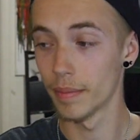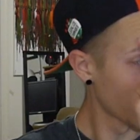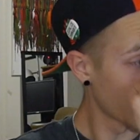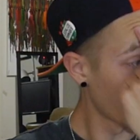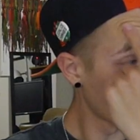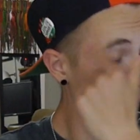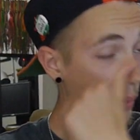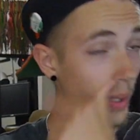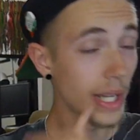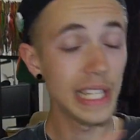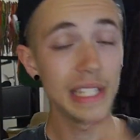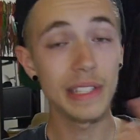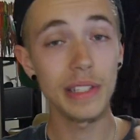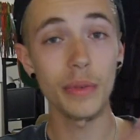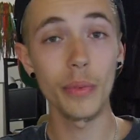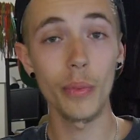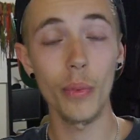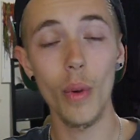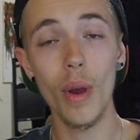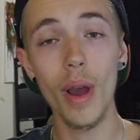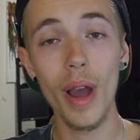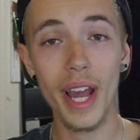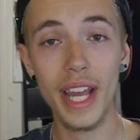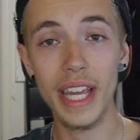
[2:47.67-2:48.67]
The reason
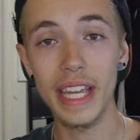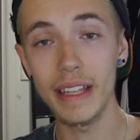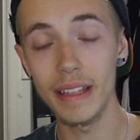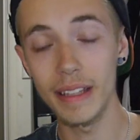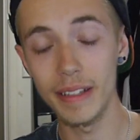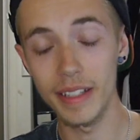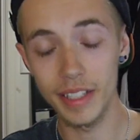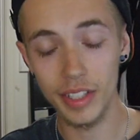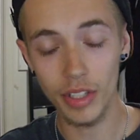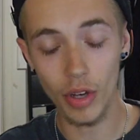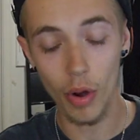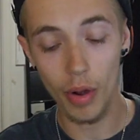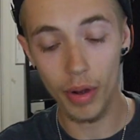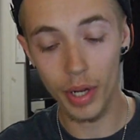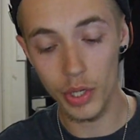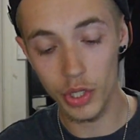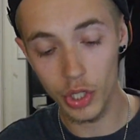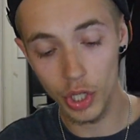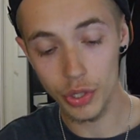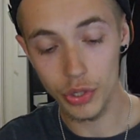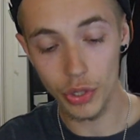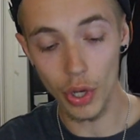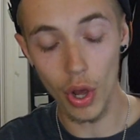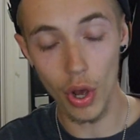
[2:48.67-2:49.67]
why this card is
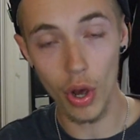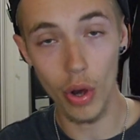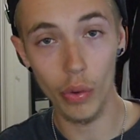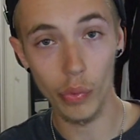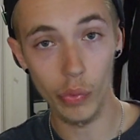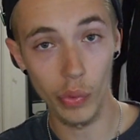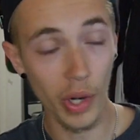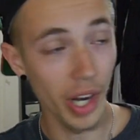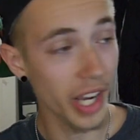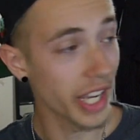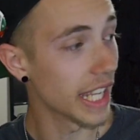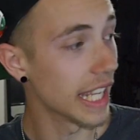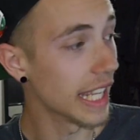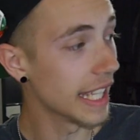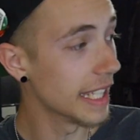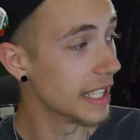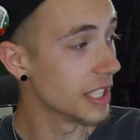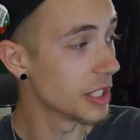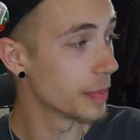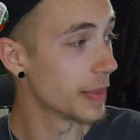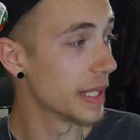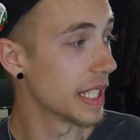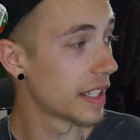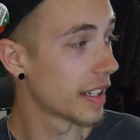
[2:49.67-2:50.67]
just alright
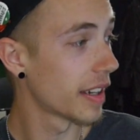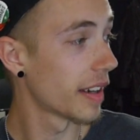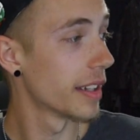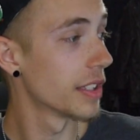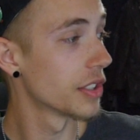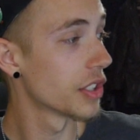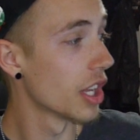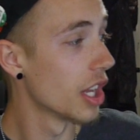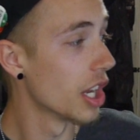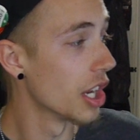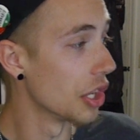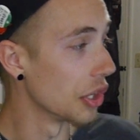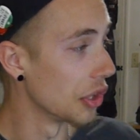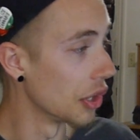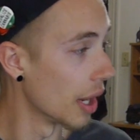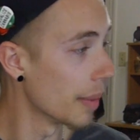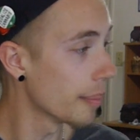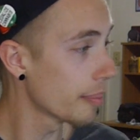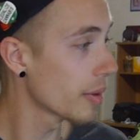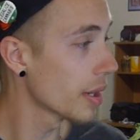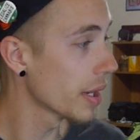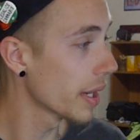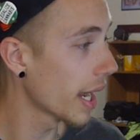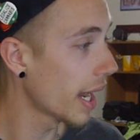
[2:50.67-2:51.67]
is because
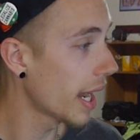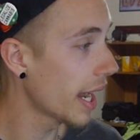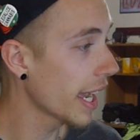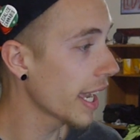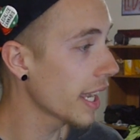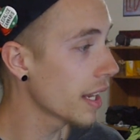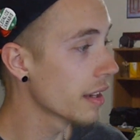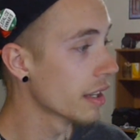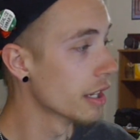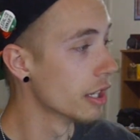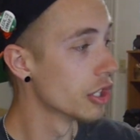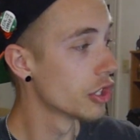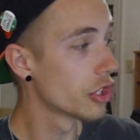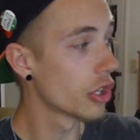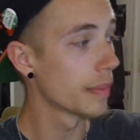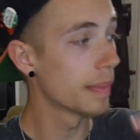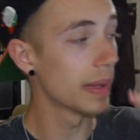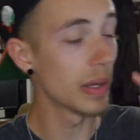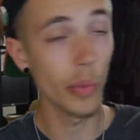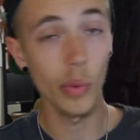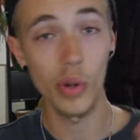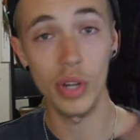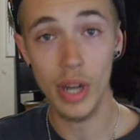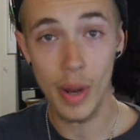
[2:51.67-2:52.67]
number 9 should
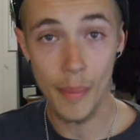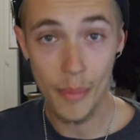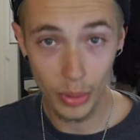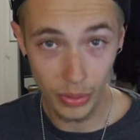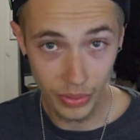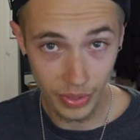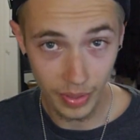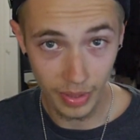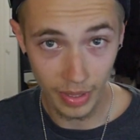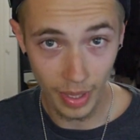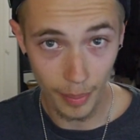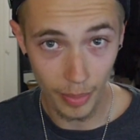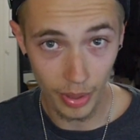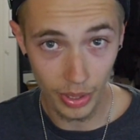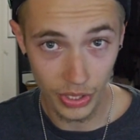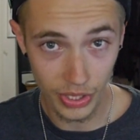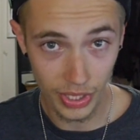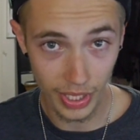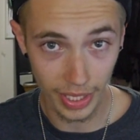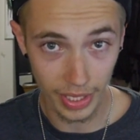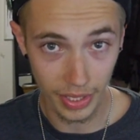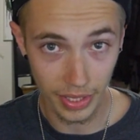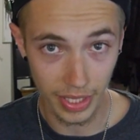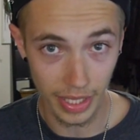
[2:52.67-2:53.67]
be where number
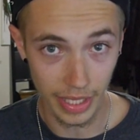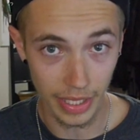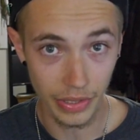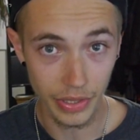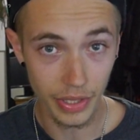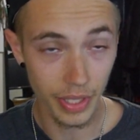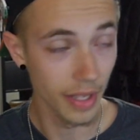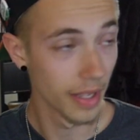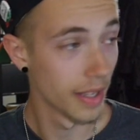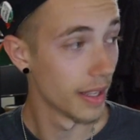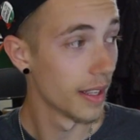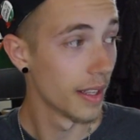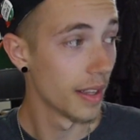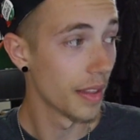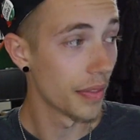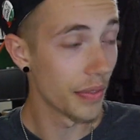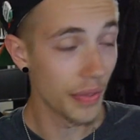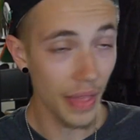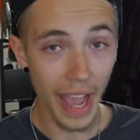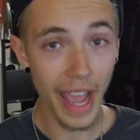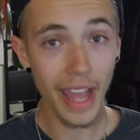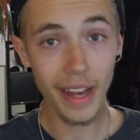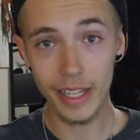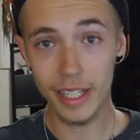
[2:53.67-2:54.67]
6 is.
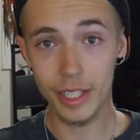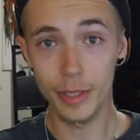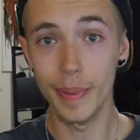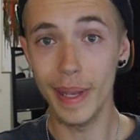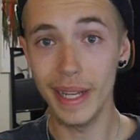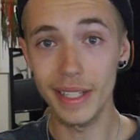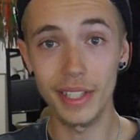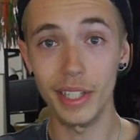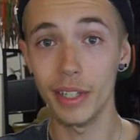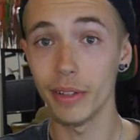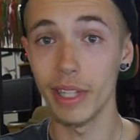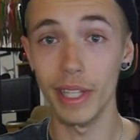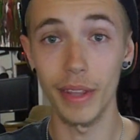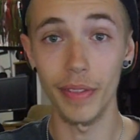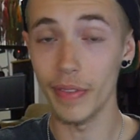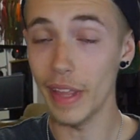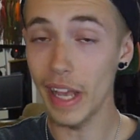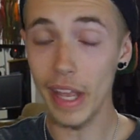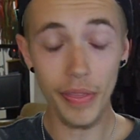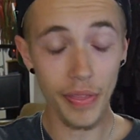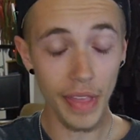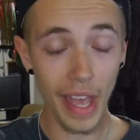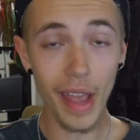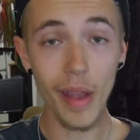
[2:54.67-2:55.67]
That is basically,
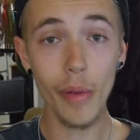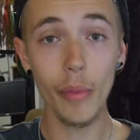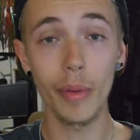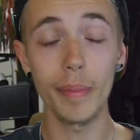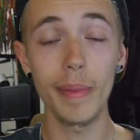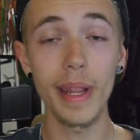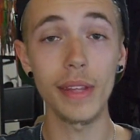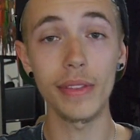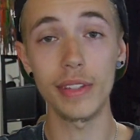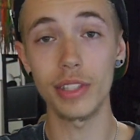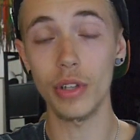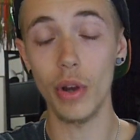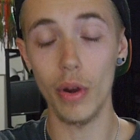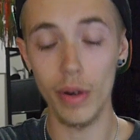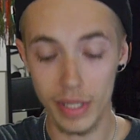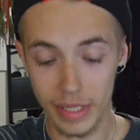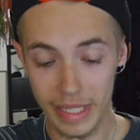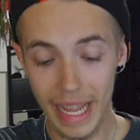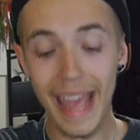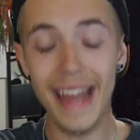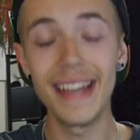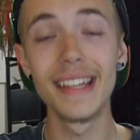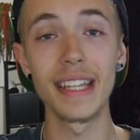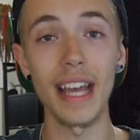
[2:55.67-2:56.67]
that would make this card
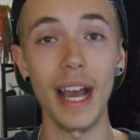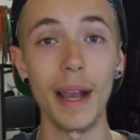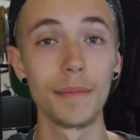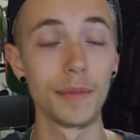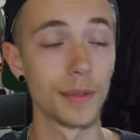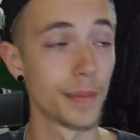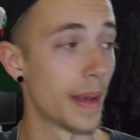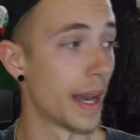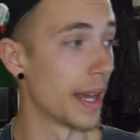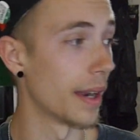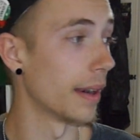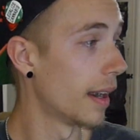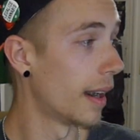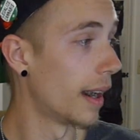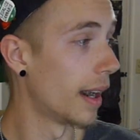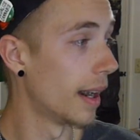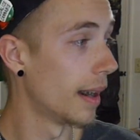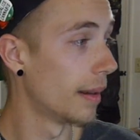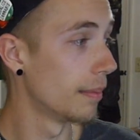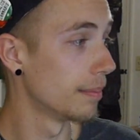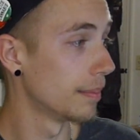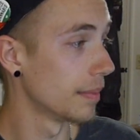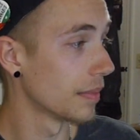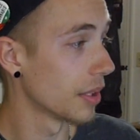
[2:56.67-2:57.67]
10 times better.
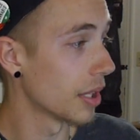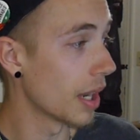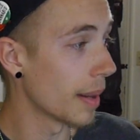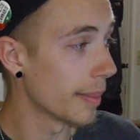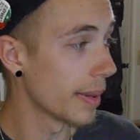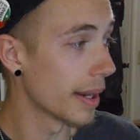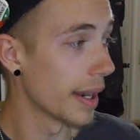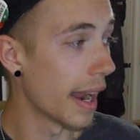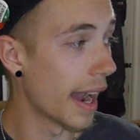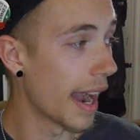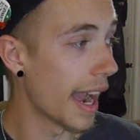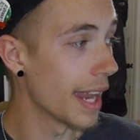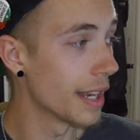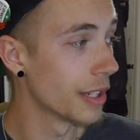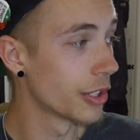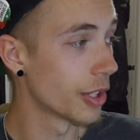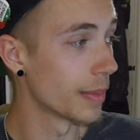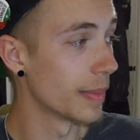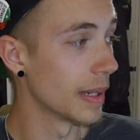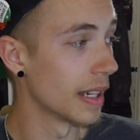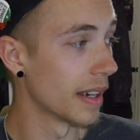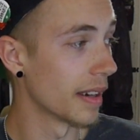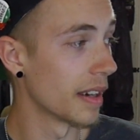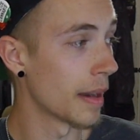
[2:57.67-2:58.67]
Number 9
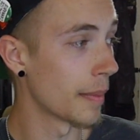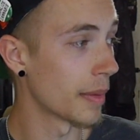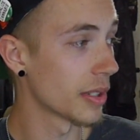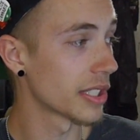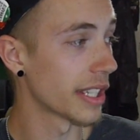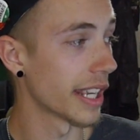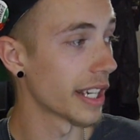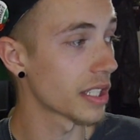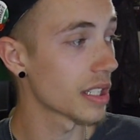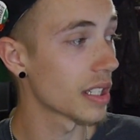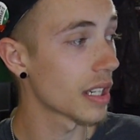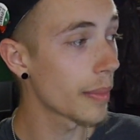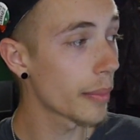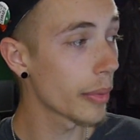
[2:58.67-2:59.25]
should be number 6.